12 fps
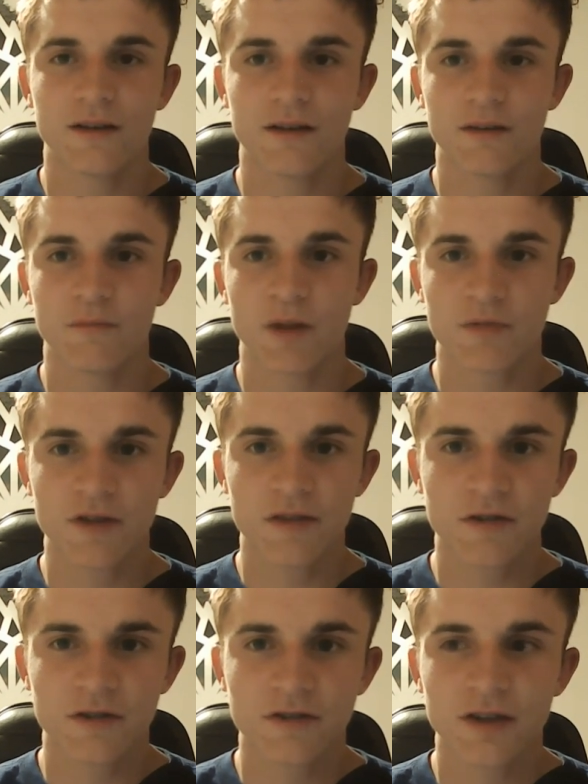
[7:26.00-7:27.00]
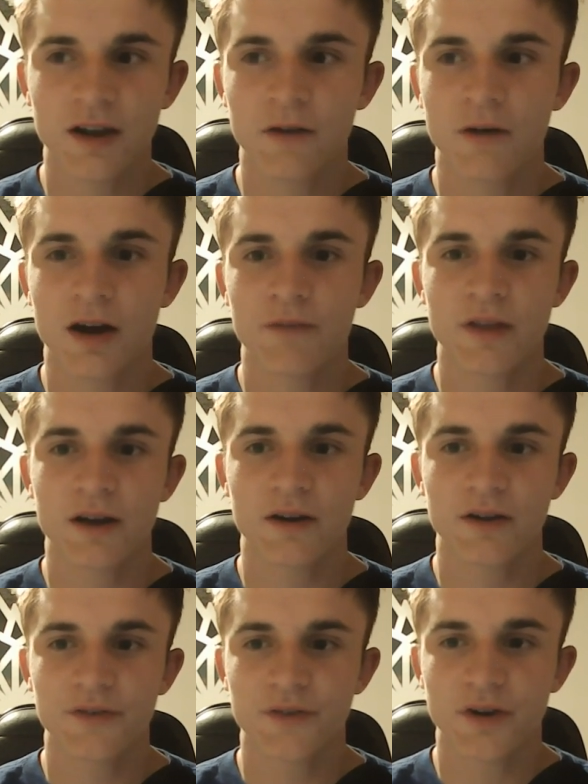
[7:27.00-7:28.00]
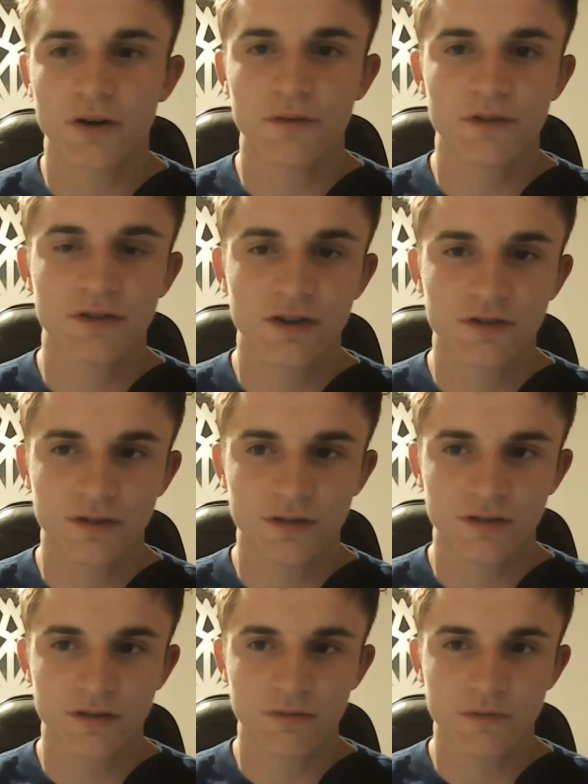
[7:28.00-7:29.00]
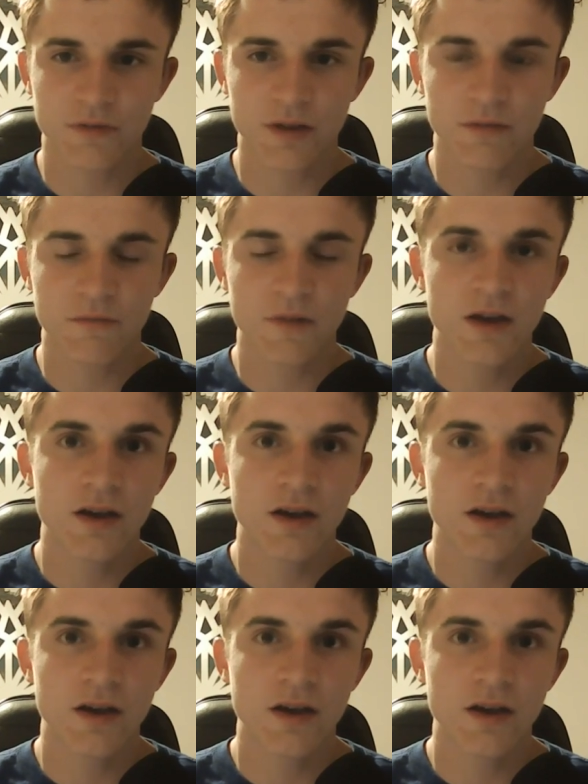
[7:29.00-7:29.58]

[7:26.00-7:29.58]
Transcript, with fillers: My brothers, I don't have that good of conversations with them.